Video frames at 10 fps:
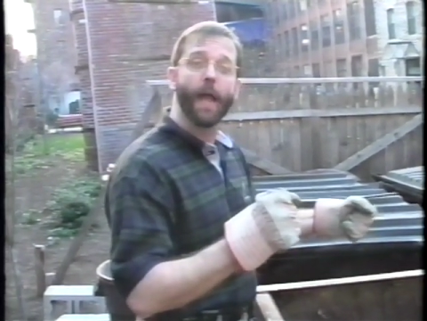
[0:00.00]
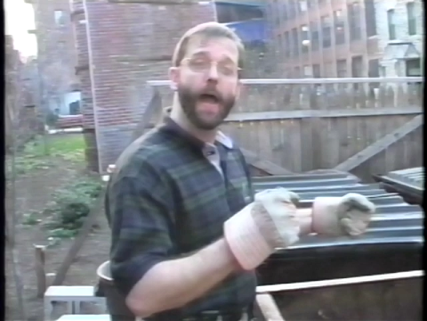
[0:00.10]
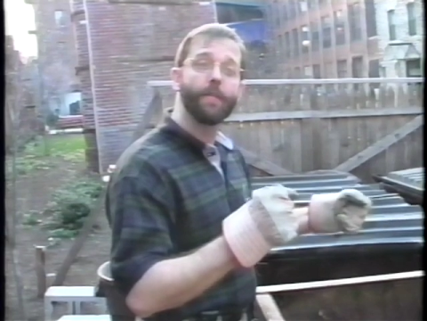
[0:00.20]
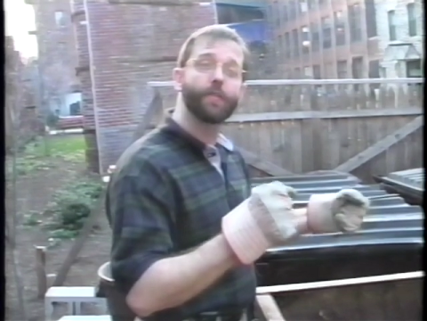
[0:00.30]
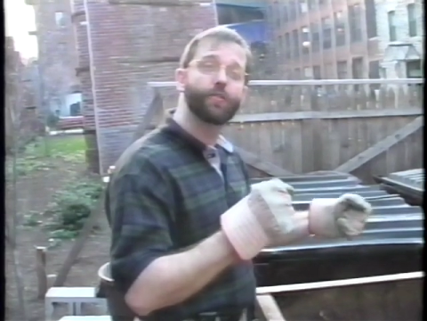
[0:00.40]

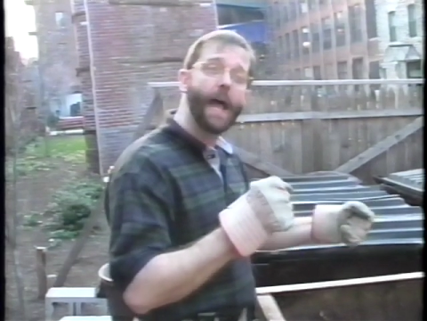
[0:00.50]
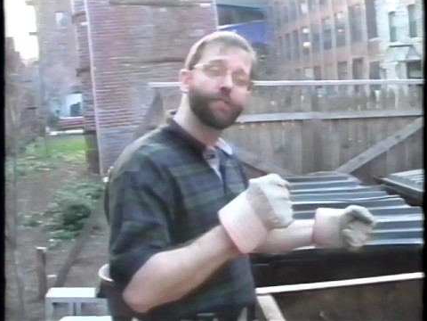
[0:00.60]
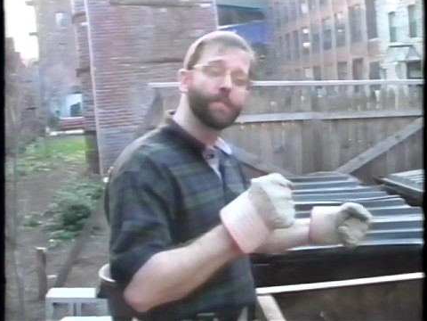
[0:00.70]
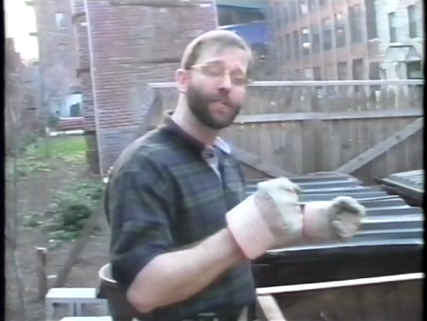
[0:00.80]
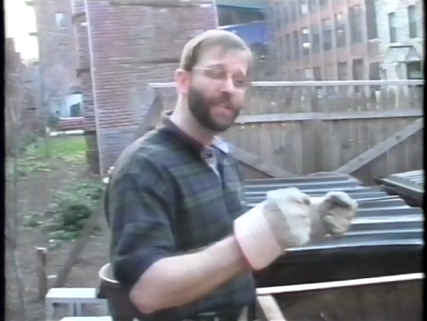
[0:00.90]
and
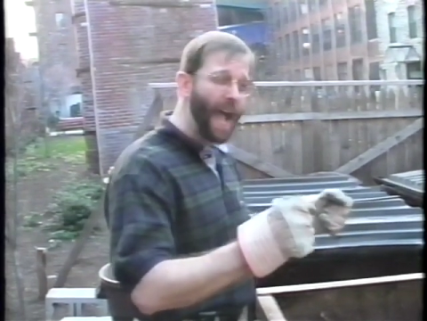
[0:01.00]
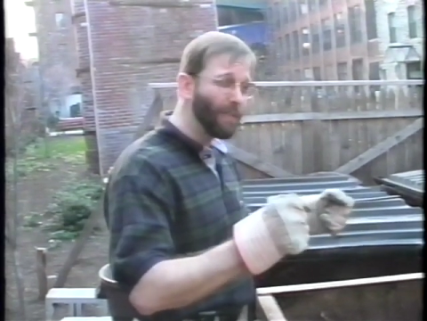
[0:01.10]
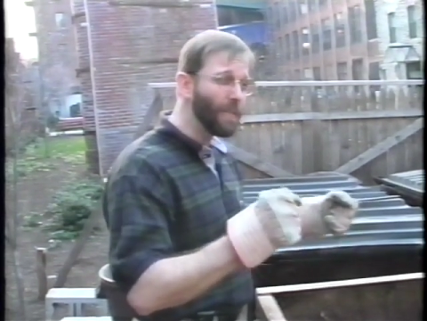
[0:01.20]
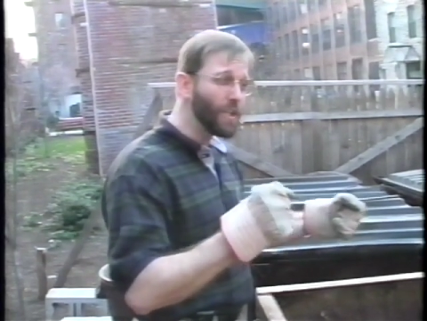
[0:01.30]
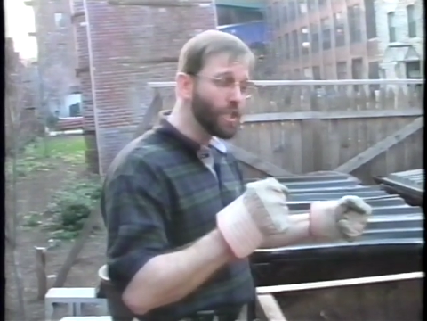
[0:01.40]
from the sound
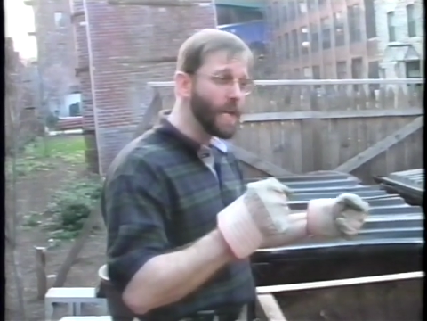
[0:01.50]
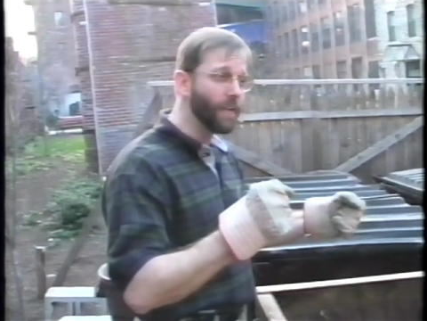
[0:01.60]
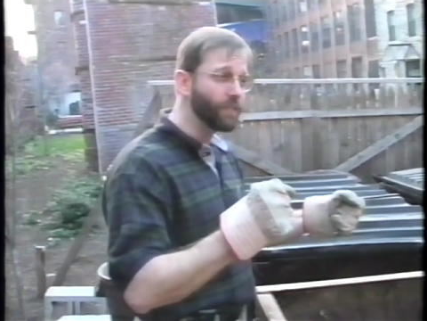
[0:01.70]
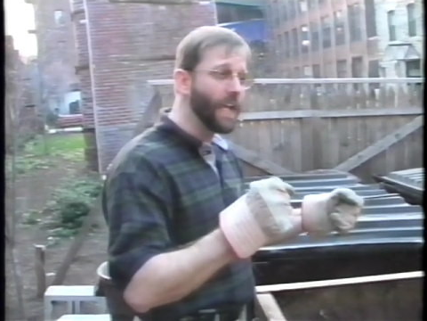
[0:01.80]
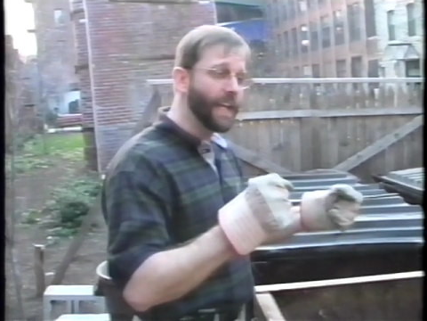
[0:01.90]
of the
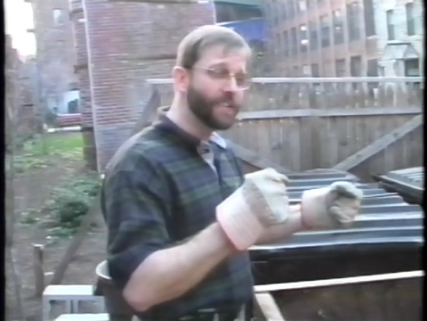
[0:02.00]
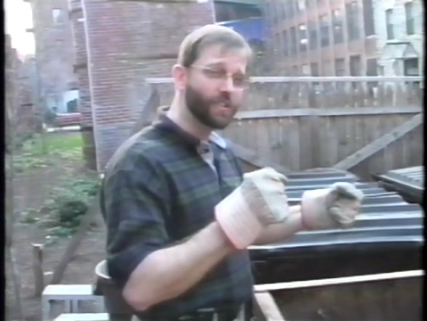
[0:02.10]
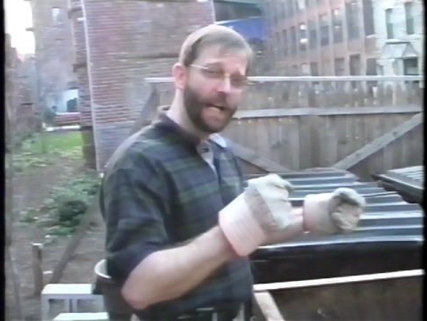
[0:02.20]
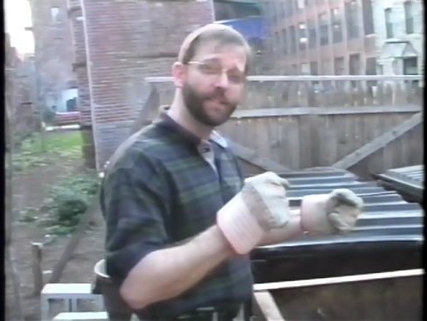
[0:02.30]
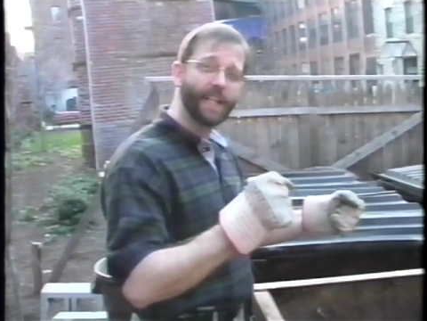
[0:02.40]
shift, it
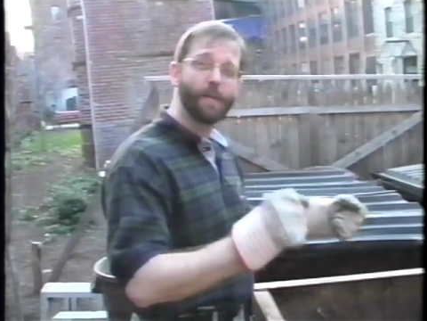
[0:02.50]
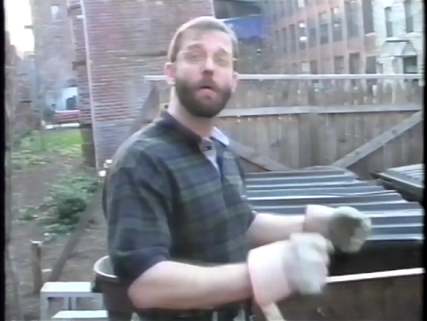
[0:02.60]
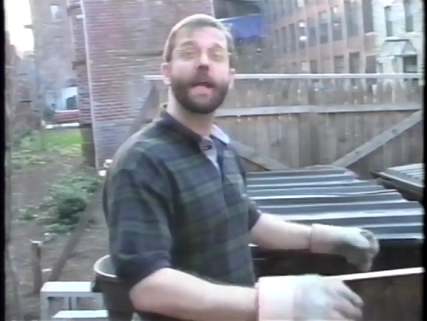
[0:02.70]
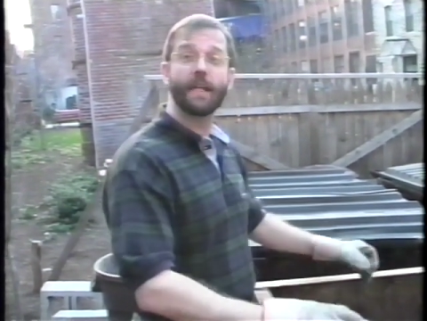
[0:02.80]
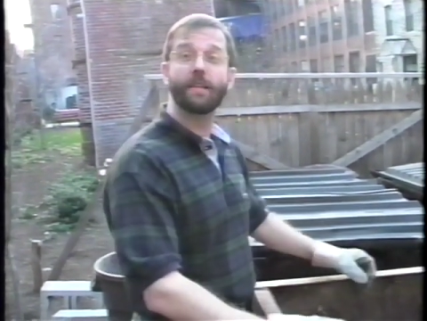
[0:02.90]
sounds like it
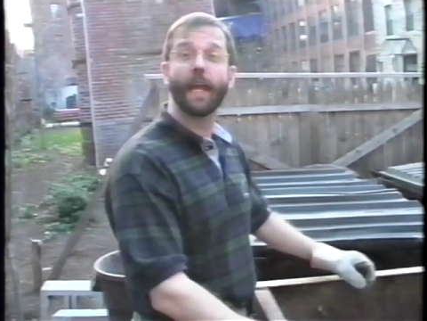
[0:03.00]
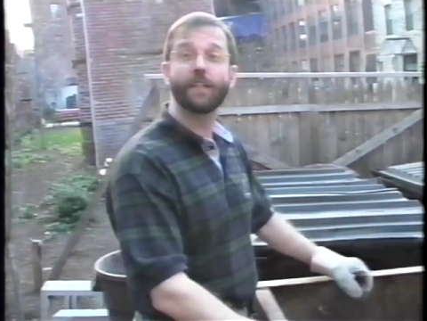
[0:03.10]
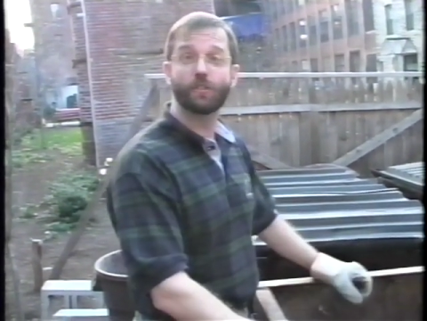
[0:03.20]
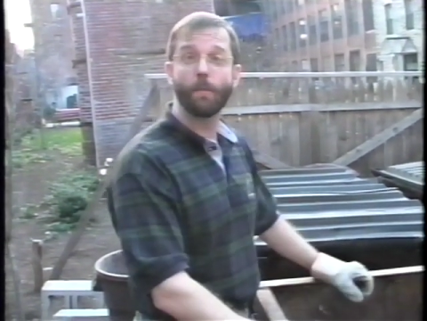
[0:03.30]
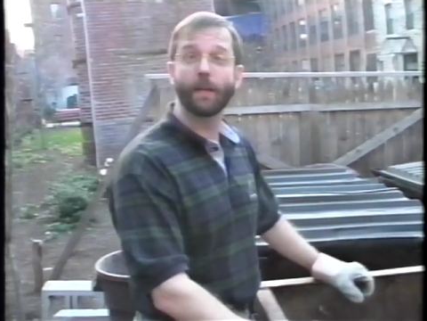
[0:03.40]
might contain
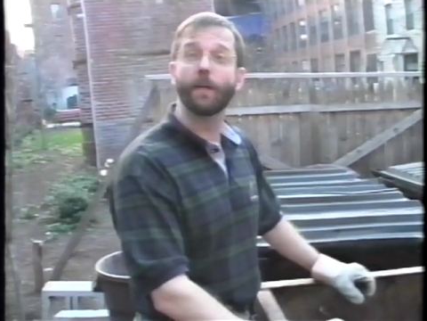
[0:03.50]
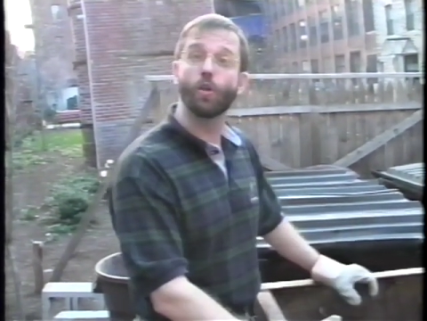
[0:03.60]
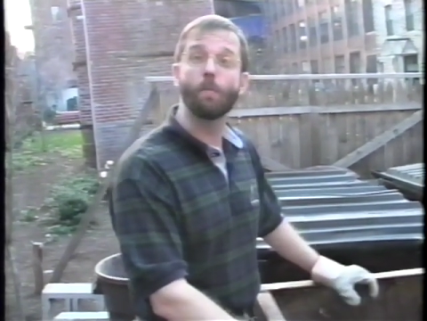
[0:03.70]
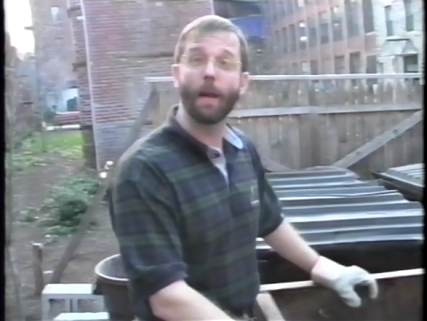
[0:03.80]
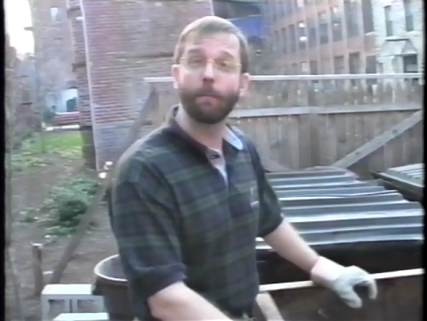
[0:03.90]
something that you
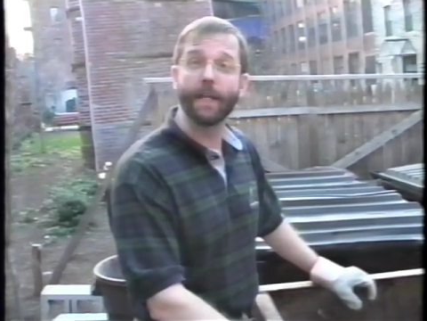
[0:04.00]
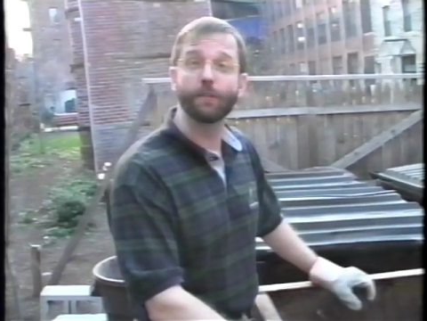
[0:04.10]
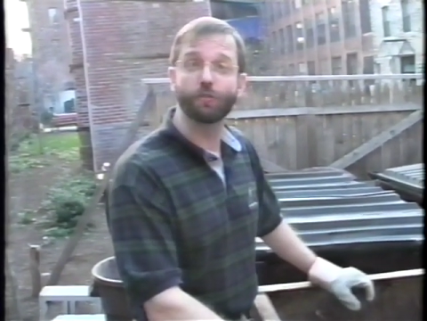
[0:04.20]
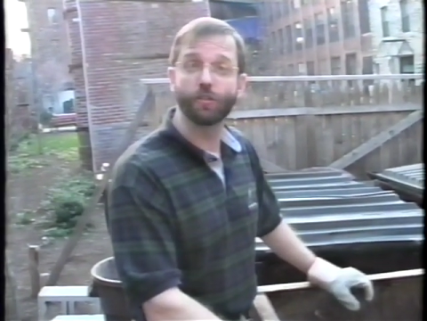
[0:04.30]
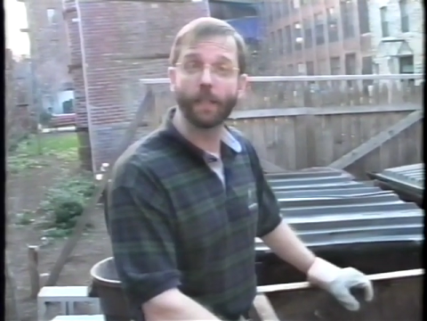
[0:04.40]
might be
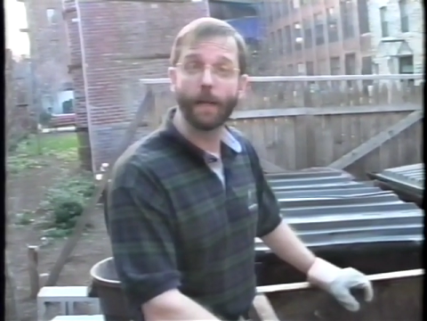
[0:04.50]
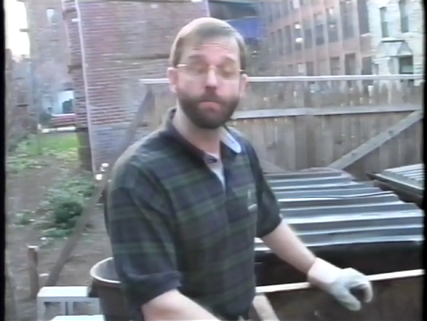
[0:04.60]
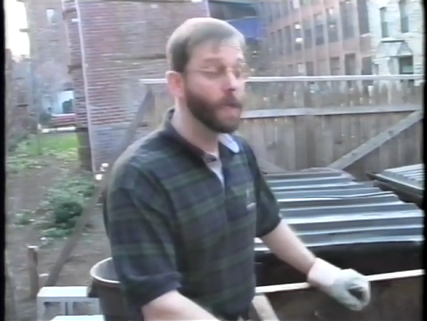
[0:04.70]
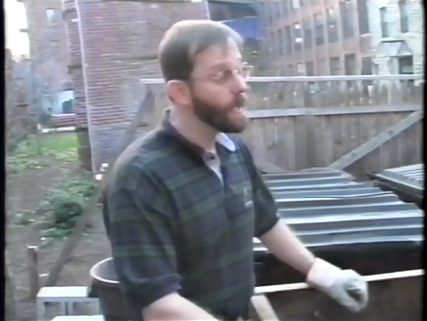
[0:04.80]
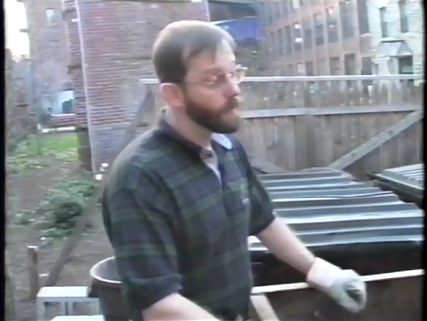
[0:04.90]
interested in.
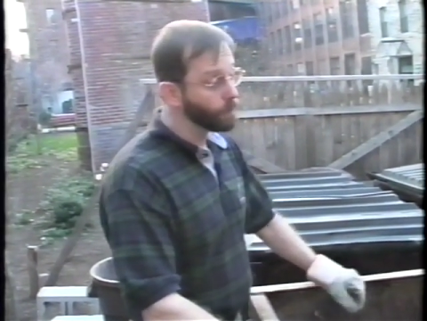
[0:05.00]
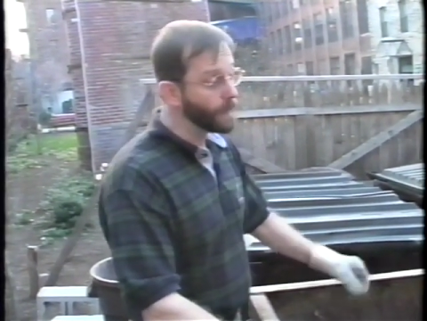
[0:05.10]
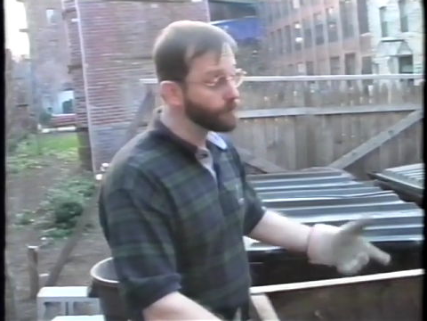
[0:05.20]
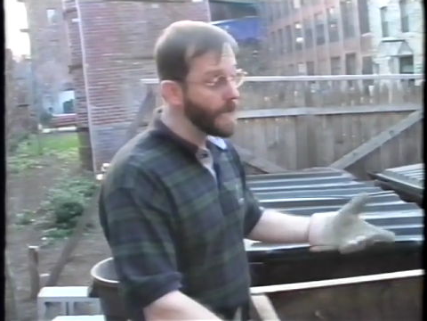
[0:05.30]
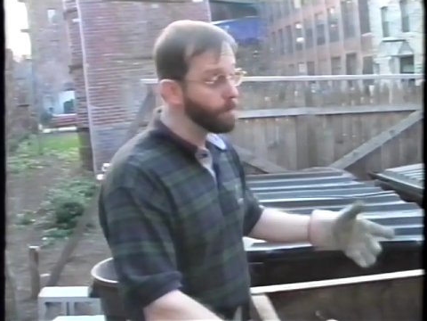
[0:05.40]
For
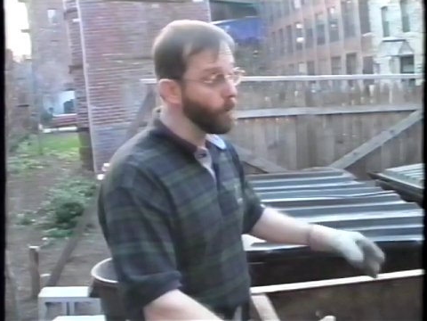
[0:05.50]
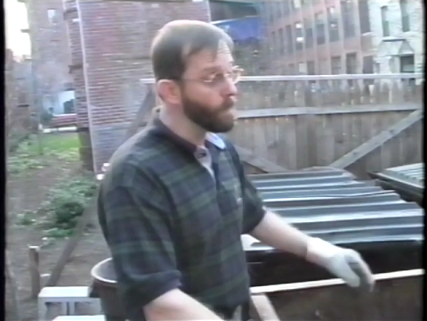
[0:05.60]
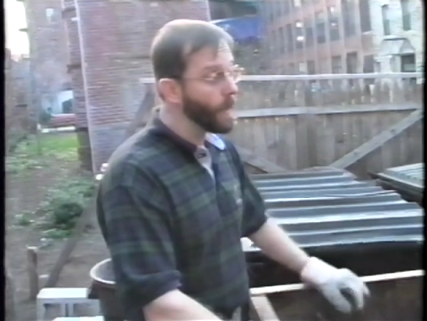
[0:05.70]
example,